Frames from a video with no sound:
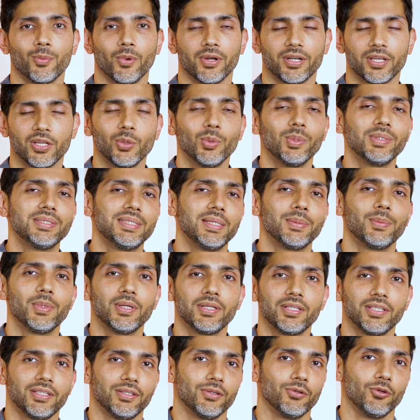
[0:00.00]
what U is equal
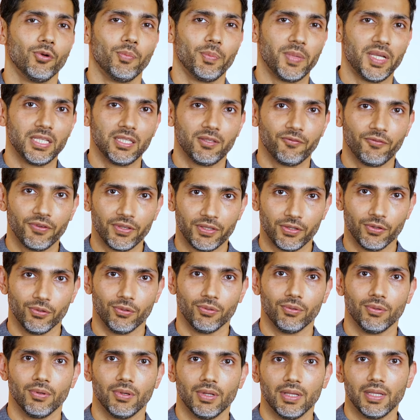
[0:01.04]
to you means for
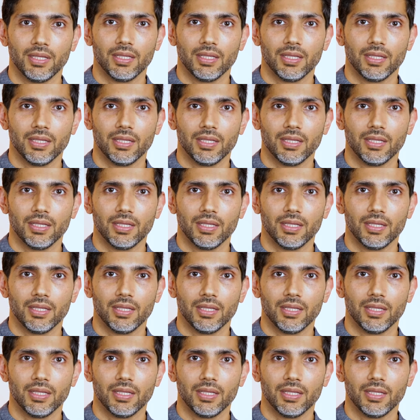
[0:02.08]
you,